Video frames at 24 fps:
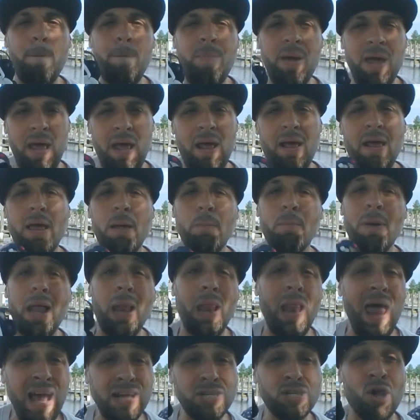bit. My
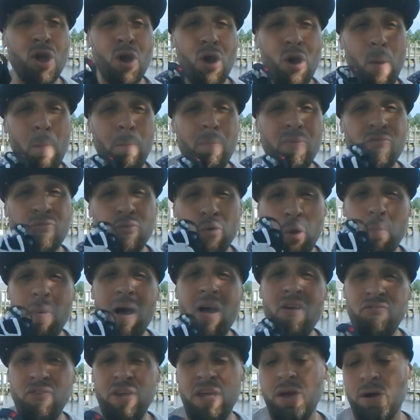legs hurt before
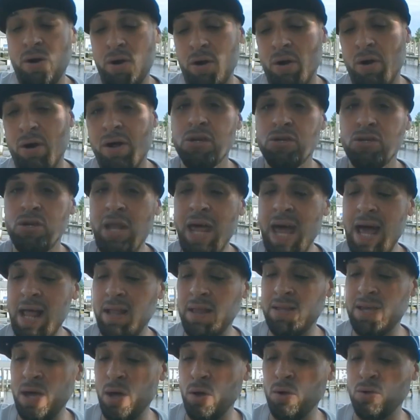my feet hurt. So that
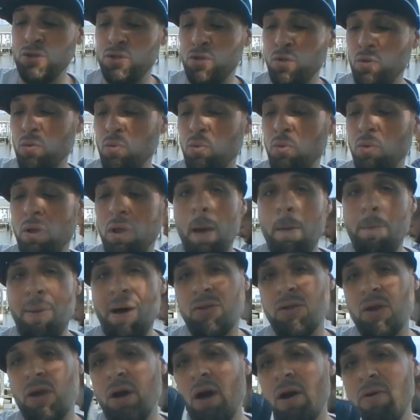tells you
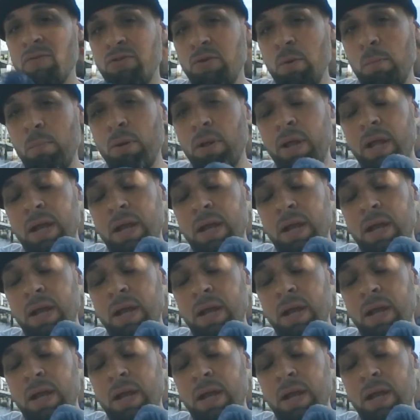about the comfortable